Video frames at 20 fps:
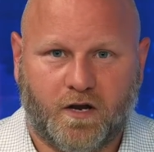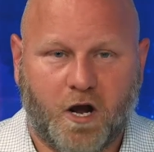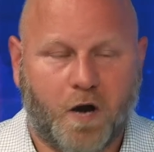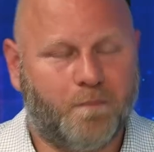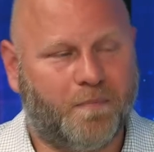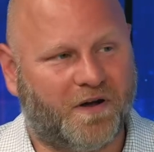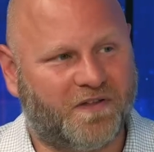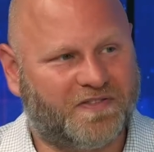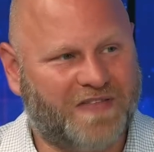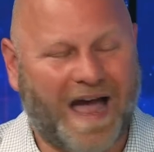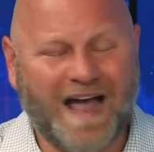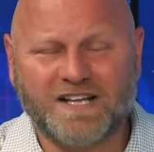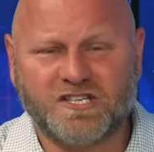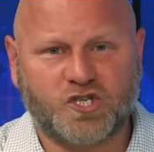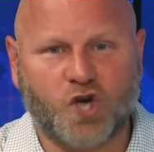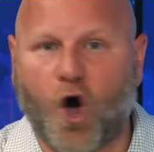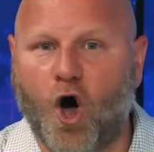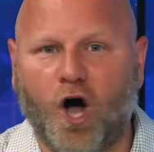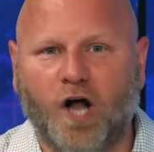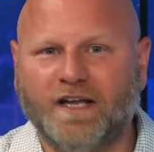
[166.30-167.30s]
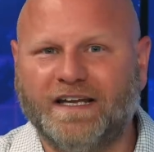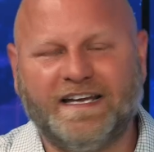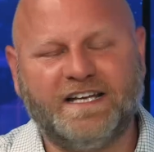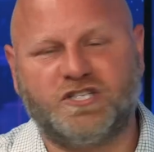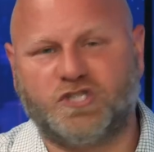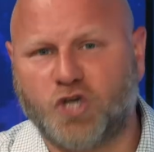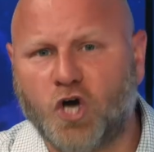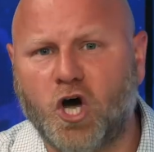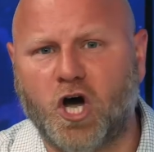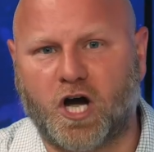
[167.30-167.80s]
But that's all it
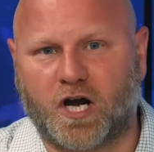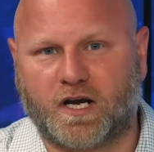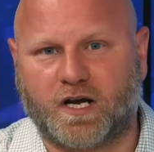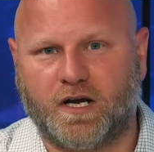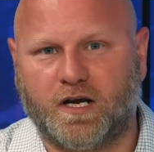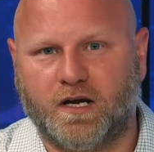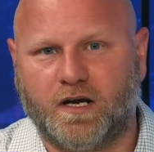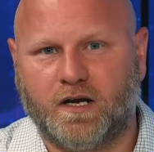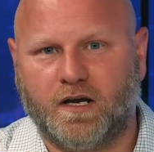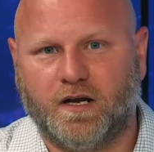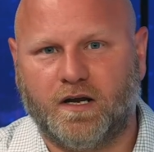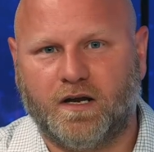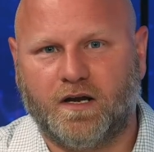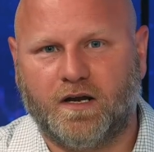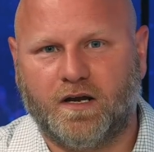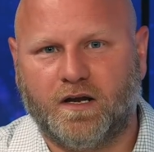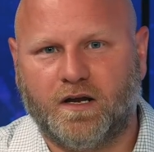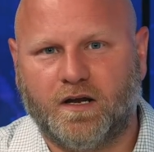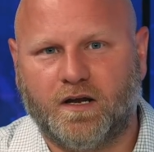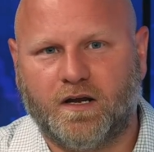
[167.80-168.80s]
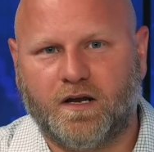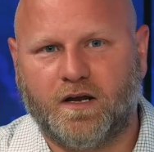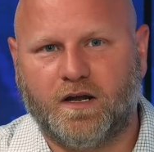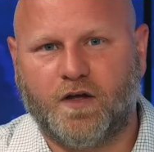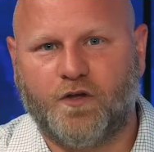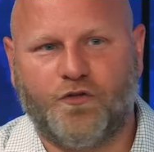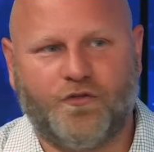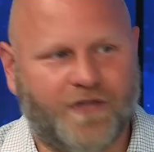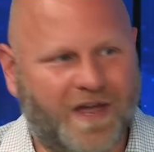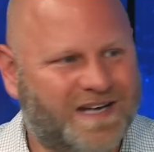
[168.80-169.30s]
took.
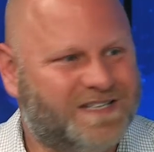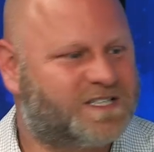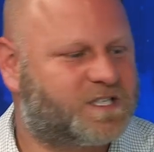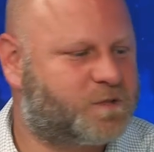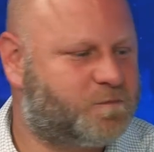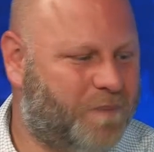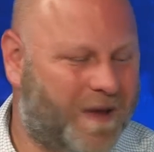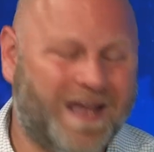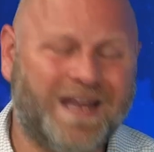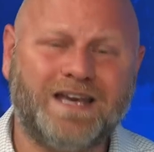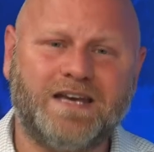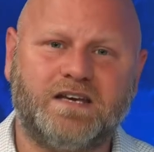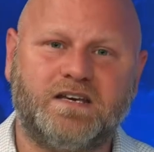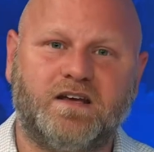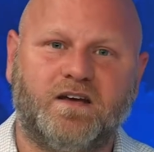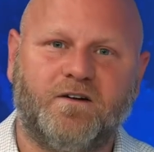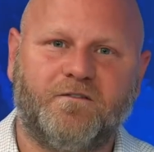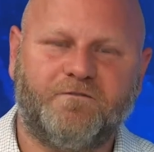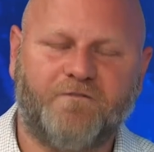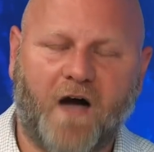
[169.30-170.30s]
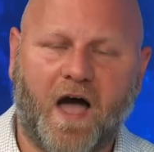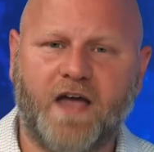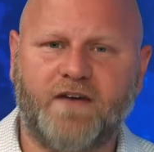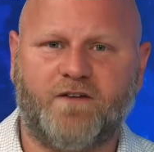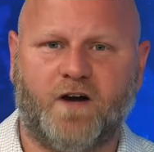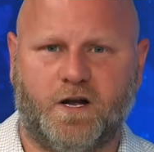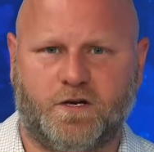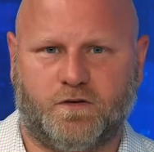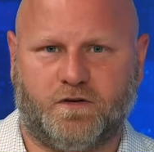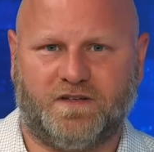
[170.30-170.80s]
They spend
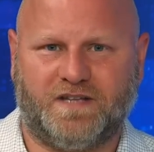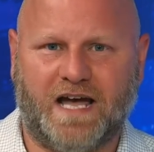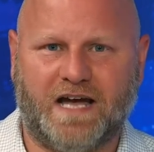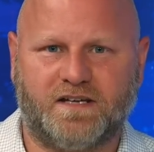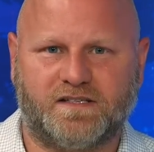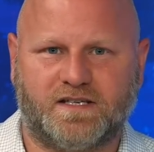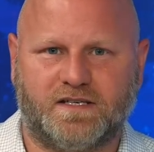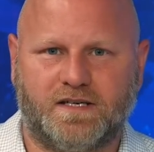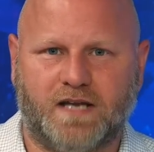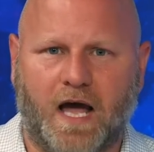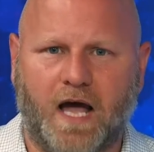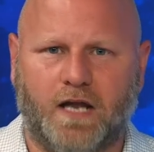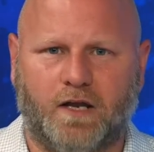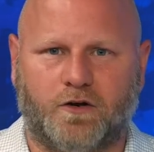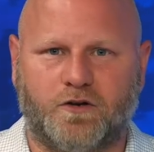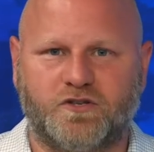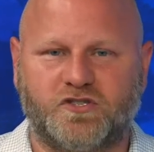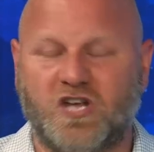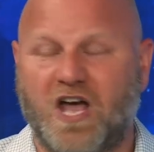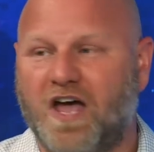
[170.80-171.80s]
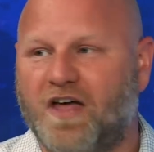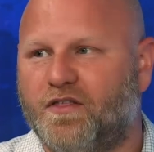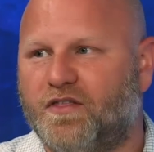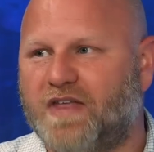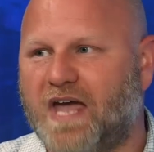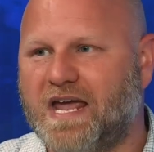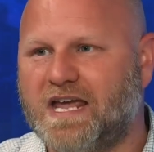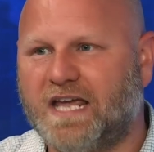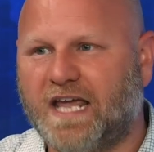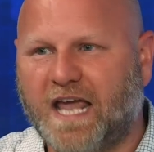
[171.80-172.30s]
$500,000,
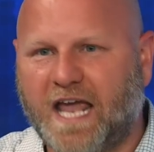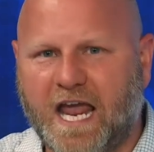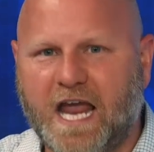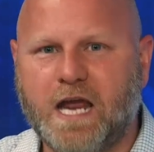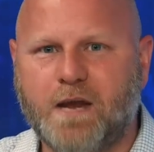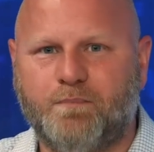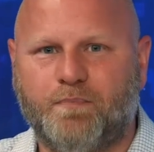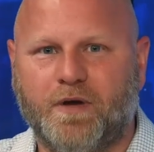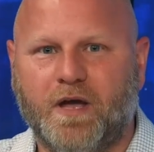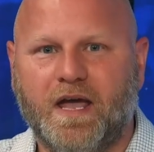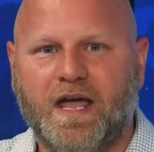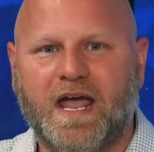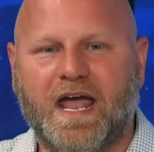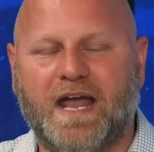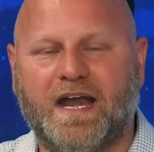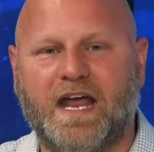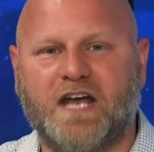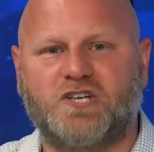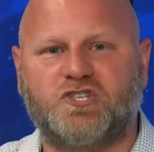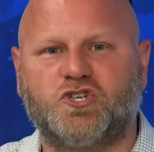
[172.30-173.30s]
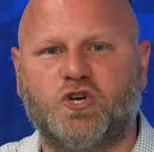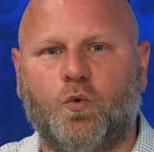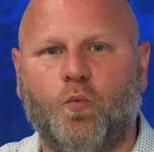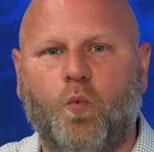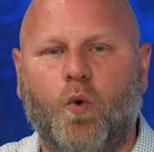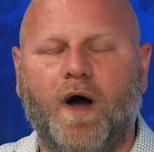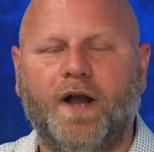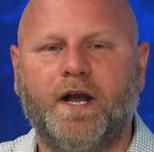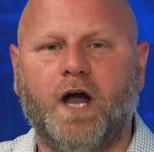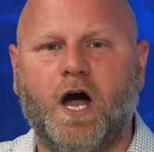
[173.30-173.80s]
they keep an extra
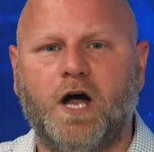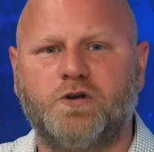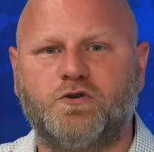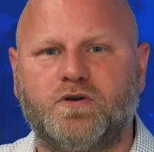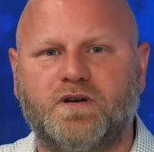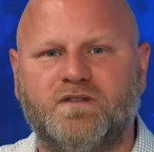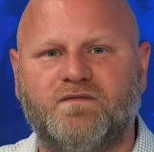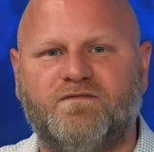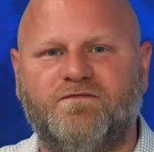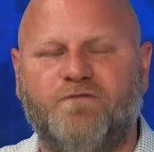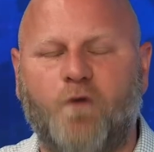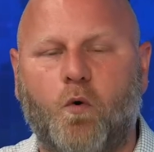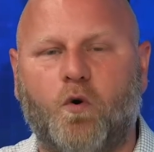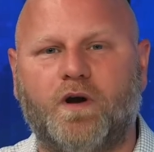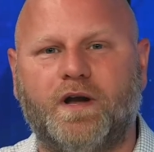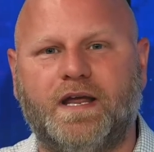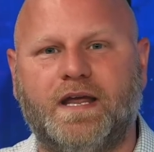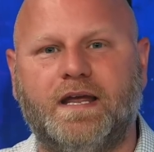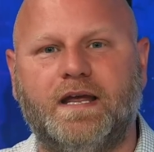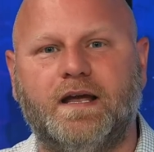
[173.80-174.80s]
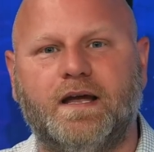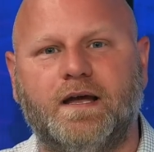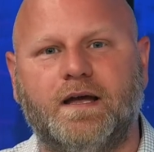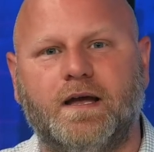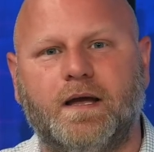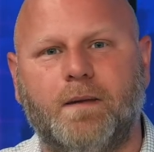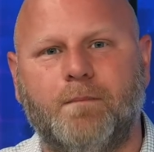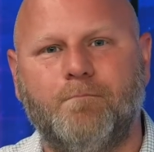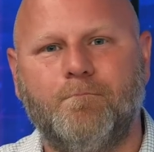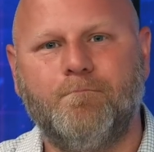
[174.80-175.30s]
140
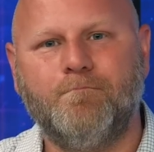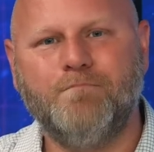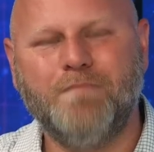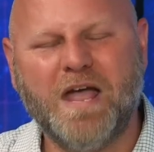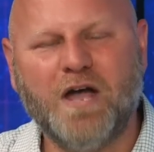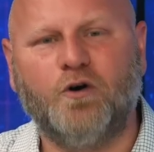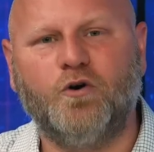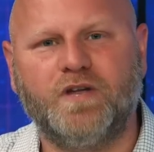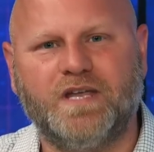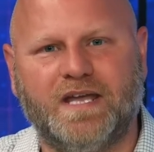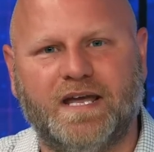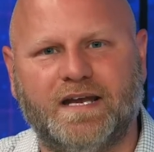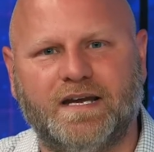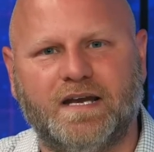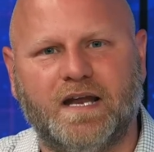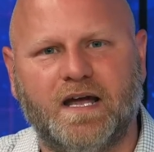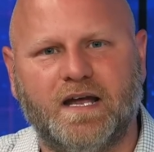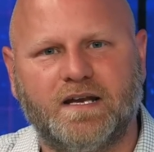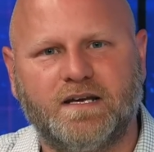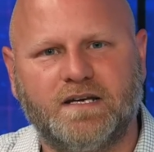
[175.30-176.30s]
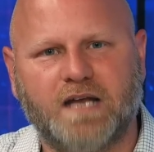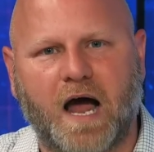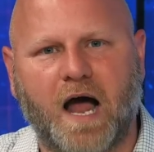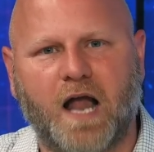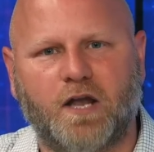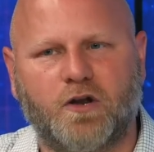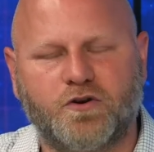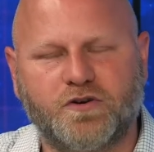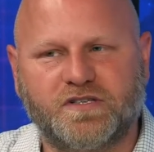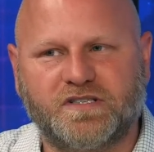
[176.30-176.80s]
million
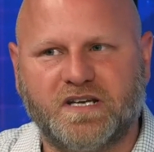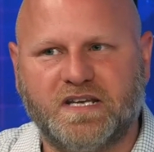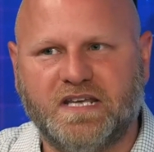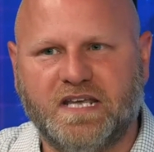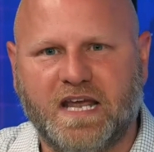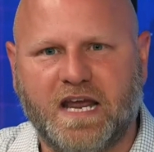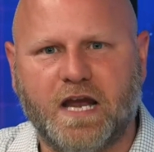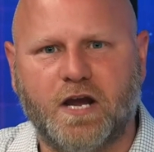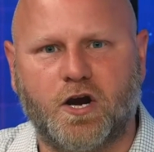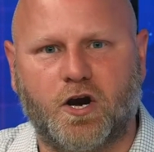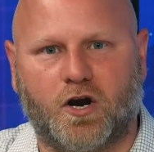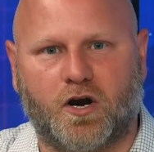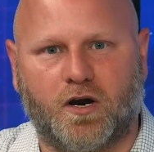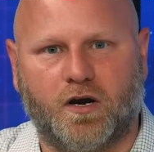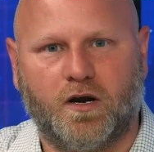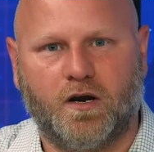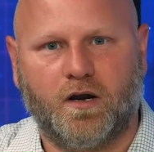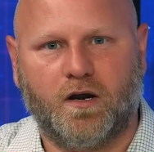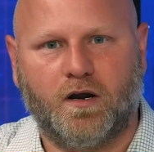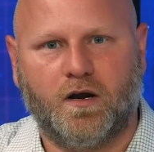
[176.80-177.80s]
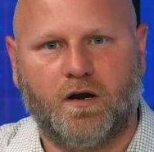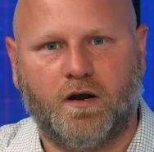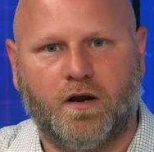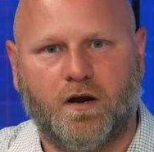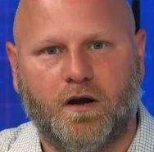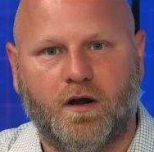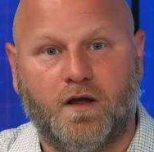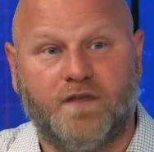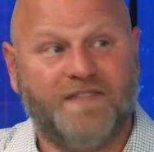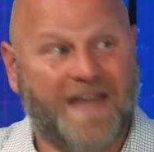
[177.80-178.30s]
dollars a year.
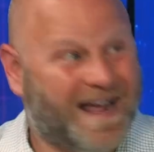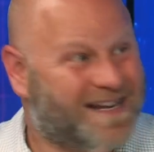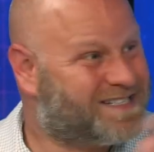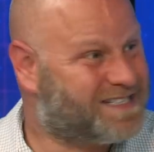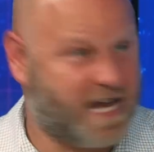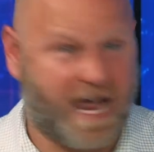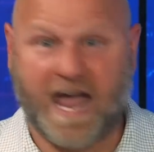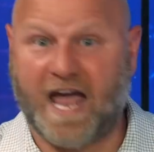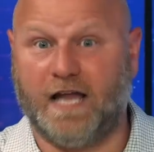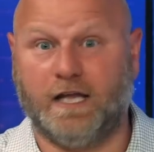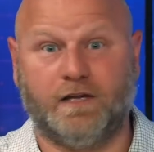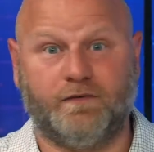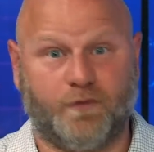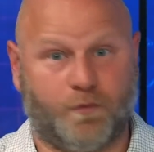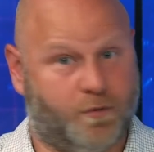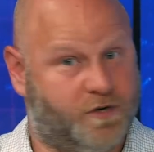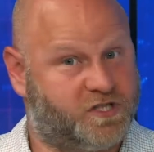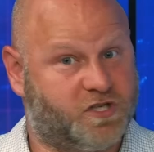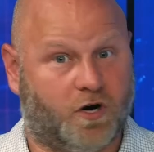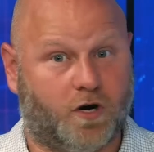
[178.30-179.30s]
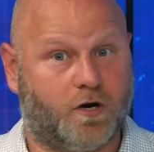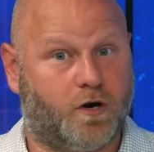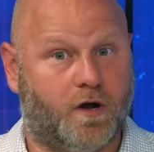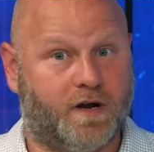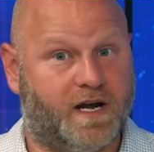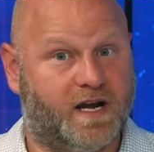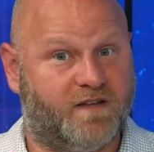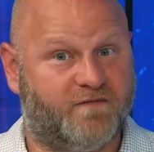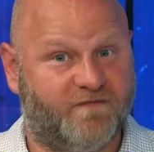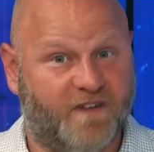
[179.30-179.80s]
That's a hell of a return on
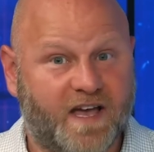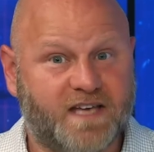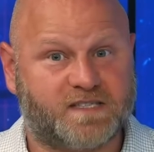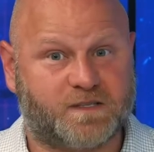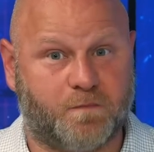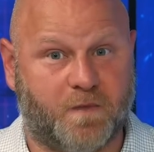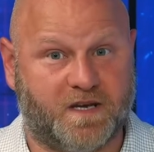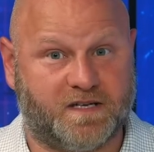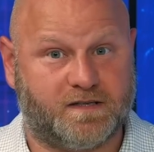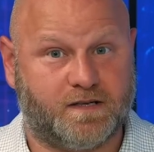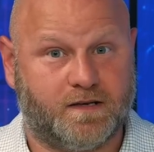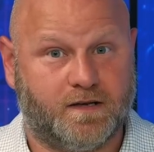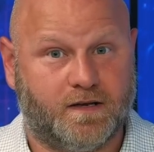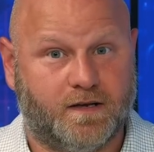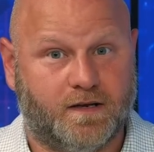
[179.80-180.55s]
an investment.